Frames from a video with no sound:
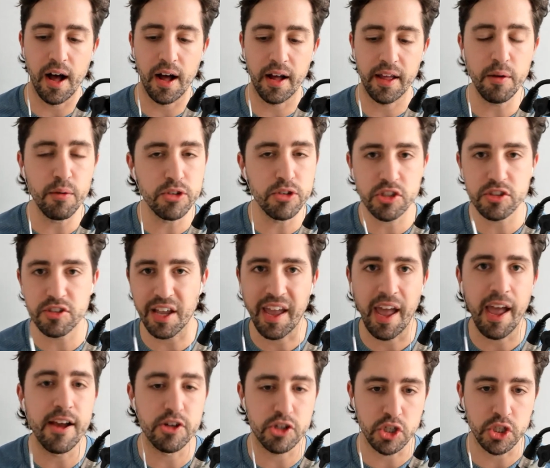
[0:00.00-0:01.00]
He would just
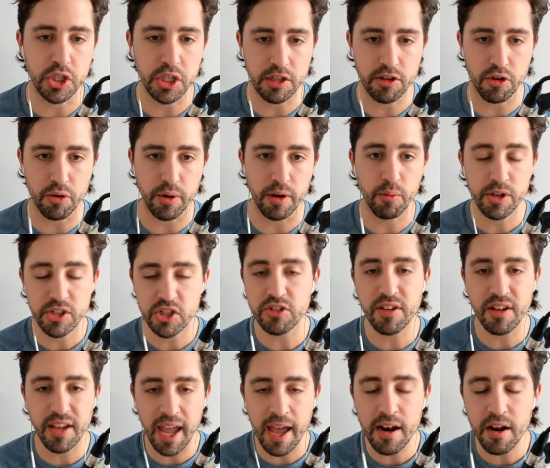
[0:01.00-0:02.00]
occasionally do it, which
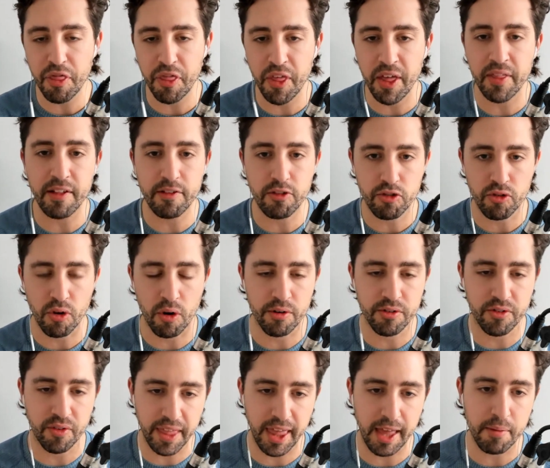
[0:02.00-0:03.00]
is, again, a thing that
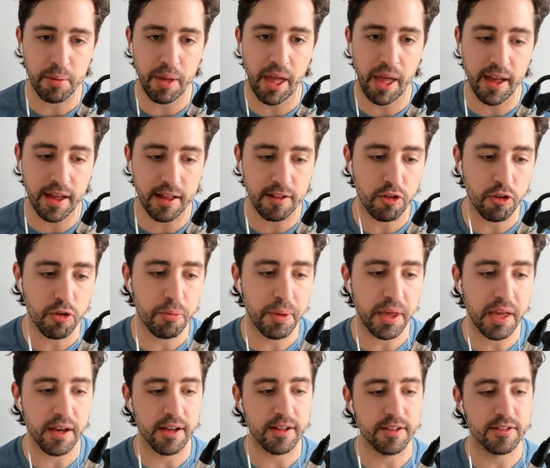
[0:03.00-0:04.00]
stars in the NBA can do
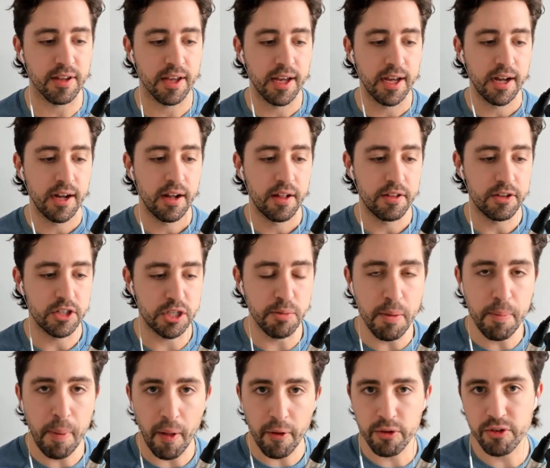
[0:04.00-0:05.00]
because
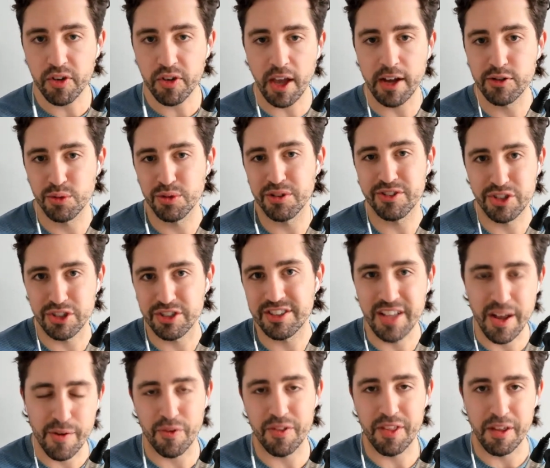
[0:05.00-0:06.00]
Jimmy Butler's schedule is
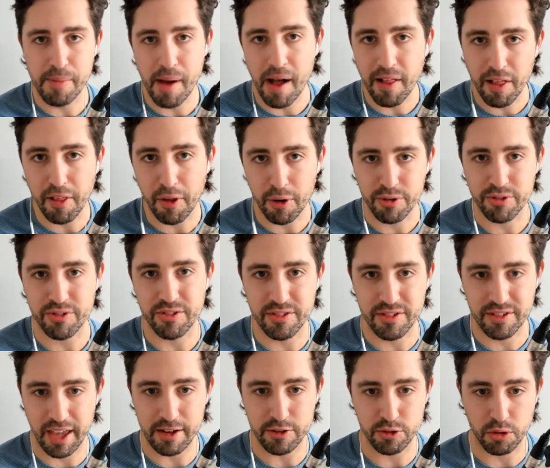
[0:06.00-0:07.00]
just different than Pelle Larsson's
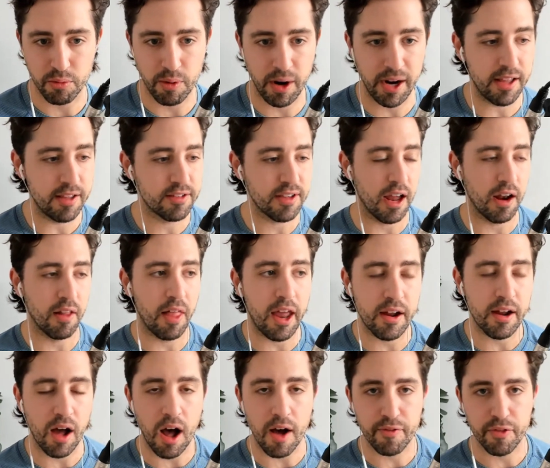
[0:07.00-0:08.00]
schedule, right? He's got a
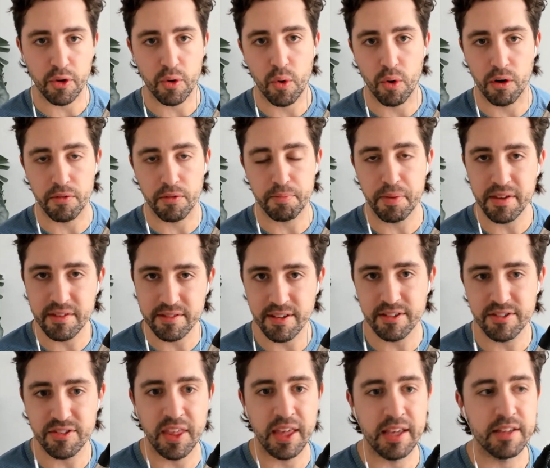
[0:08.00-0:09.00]
lot of off-the-court
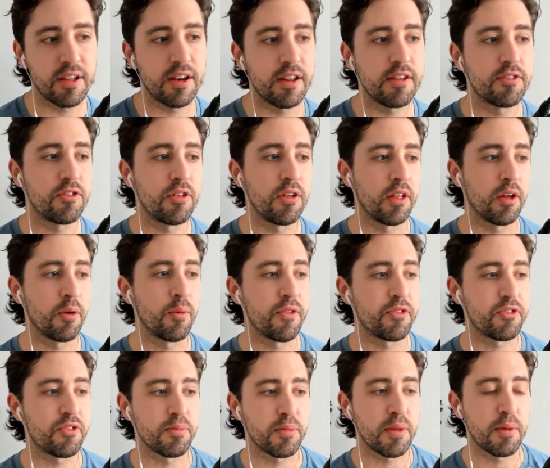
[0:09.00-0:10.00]
business things that he's dealing
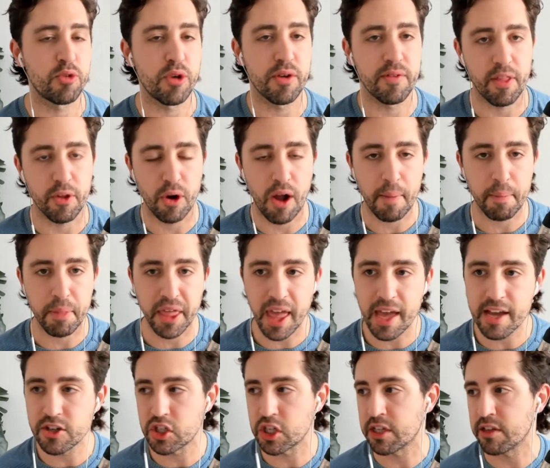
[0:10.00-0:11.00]
with. Sometimes you have other
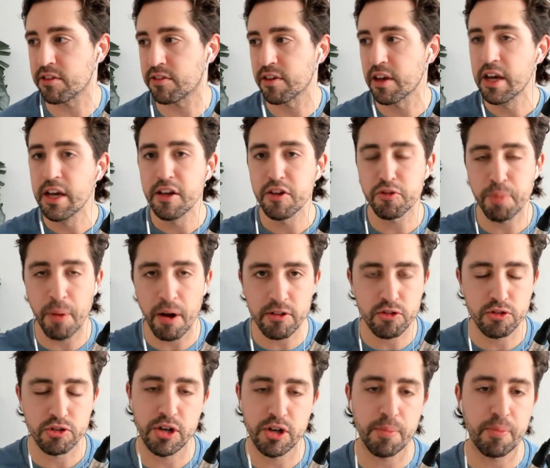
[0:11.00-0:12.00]
obligations,
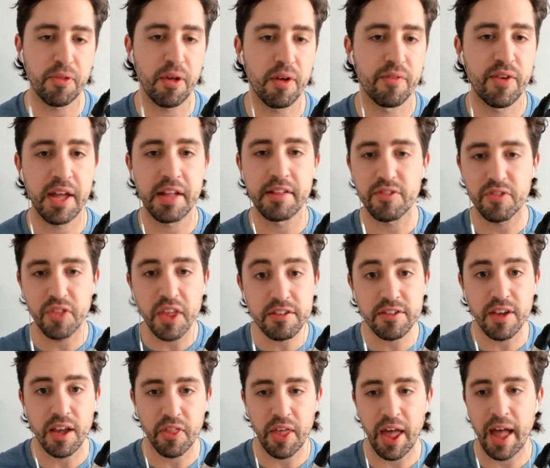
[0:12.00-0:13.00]
sponsorship events,
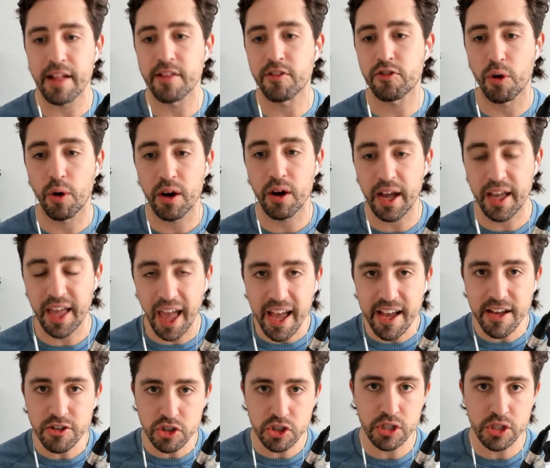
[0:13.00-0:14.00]
things like that. And so
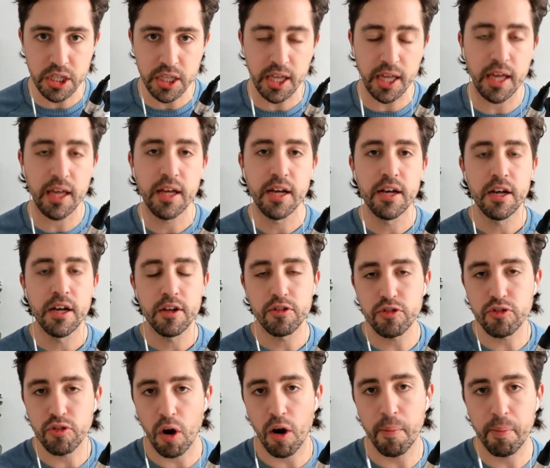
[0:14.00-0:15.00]
occasionally
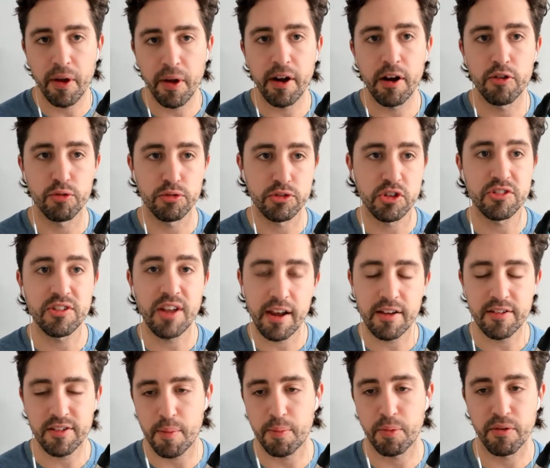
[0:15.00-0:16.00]
star players will just
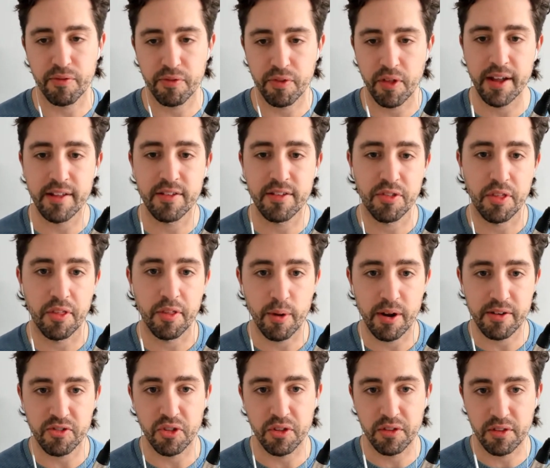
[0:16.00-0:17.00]
take separate flights than the
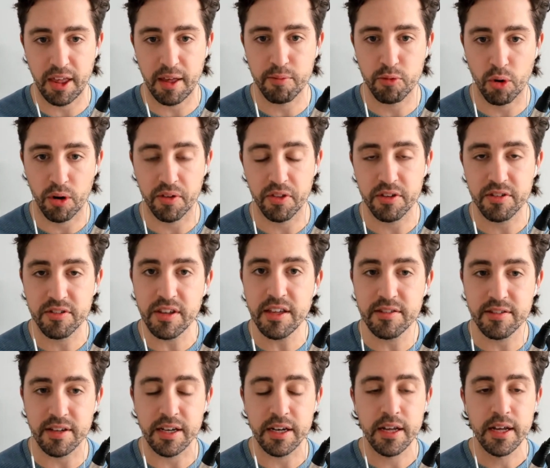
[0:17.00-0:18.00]
rest of the team during the
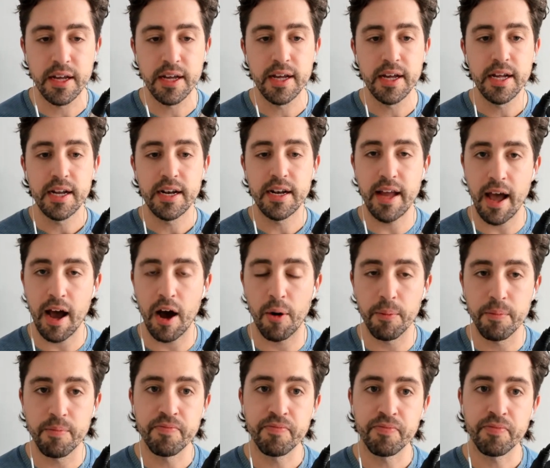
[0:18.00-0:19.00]
season.
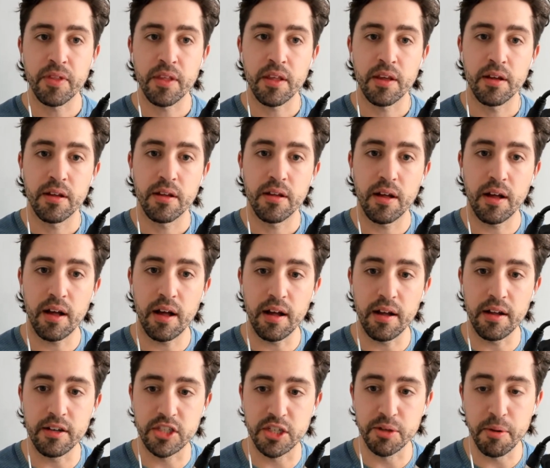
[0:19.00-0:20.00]
Now,
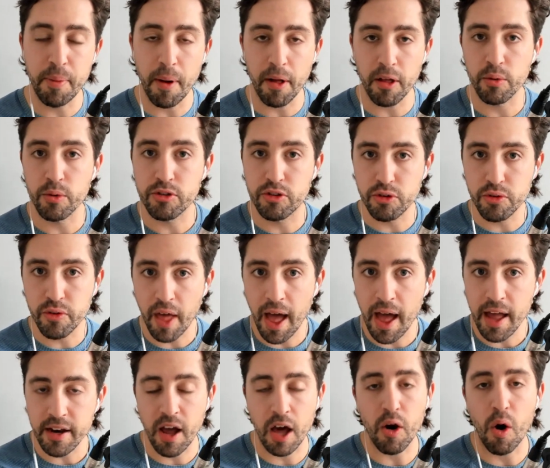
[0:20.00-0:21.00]
Jimmy Butler would do
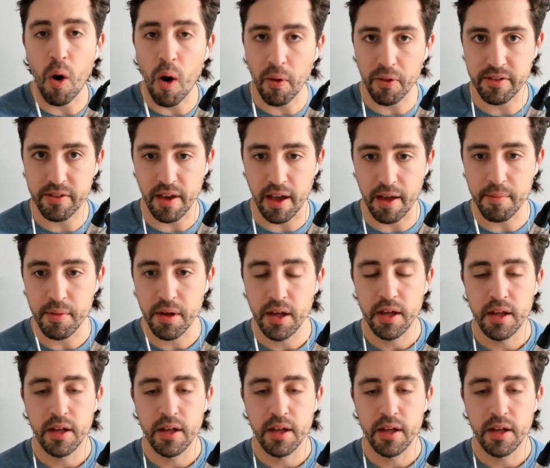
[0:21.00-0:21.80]
that, not all the time.